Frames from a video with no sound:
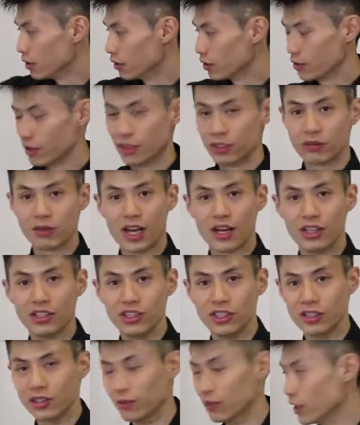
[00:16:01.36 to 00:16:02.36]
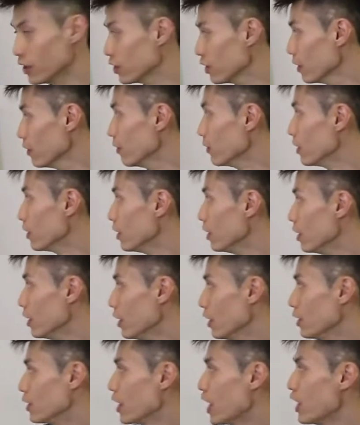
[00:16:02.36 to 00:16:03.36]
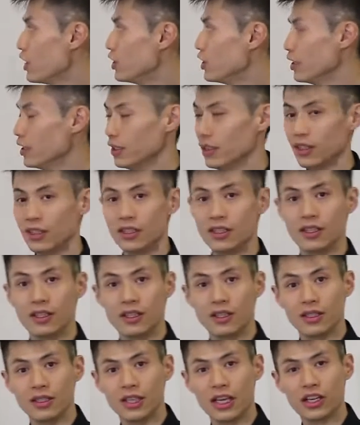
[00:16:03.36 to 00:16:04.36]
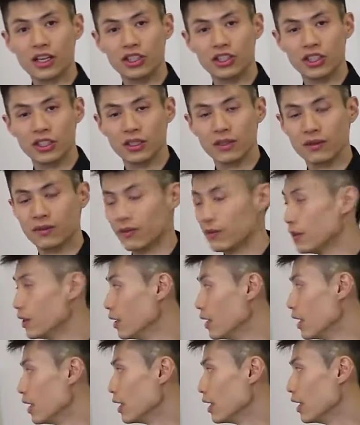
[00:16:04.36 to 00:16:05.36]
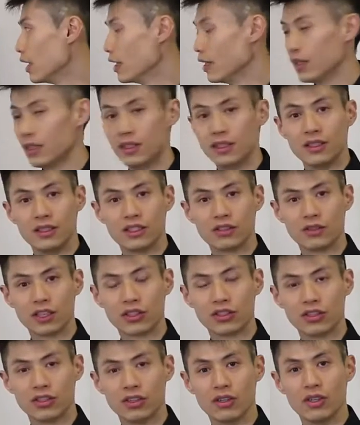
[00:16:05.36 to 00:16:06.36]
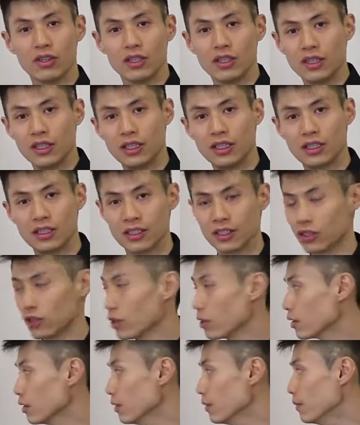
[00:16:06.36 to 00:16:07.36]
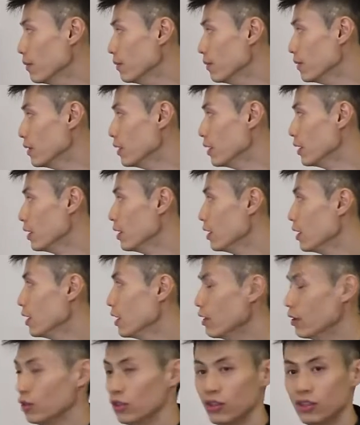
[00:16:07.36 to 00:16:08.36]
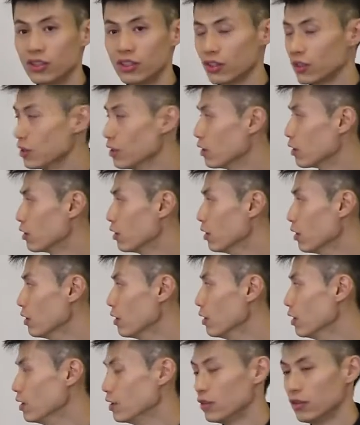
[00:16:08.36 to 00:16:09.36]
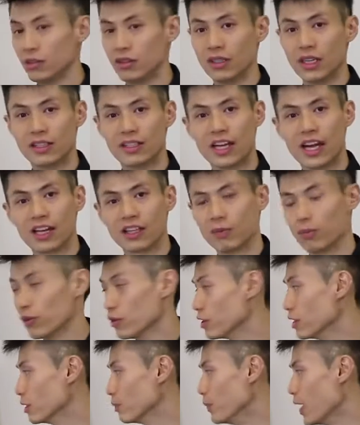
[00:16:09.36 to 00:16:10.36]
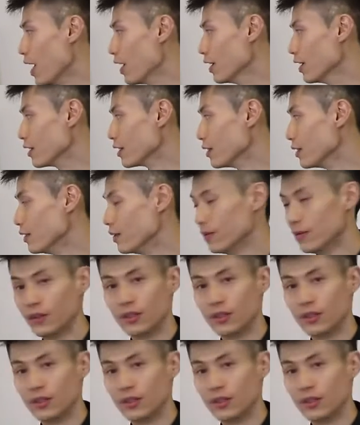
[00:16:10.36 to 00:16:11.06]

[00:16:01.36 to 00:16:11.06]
Those are the strategies of Wing Chun. In Tai Chi, the energy and the structure is a circle. It will use the circle to attack the person's balance,